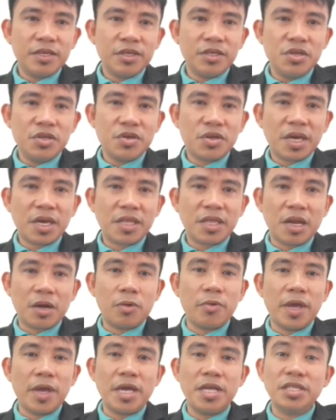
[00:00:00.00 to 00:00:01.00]
you can
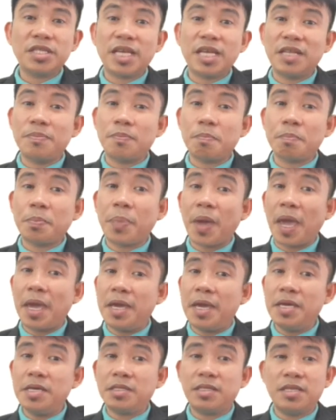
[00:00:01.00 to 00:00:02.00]
arrange and
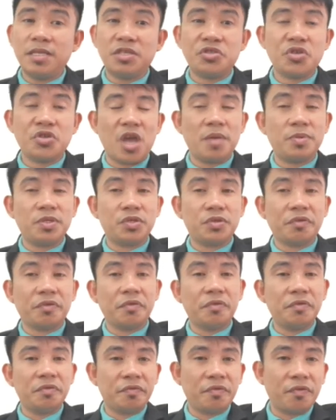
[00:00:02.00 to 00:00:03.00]
paste the shapes
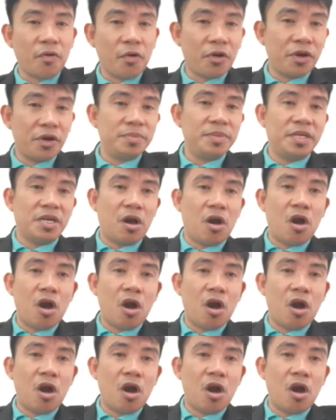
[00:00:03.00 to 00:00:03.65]
to form the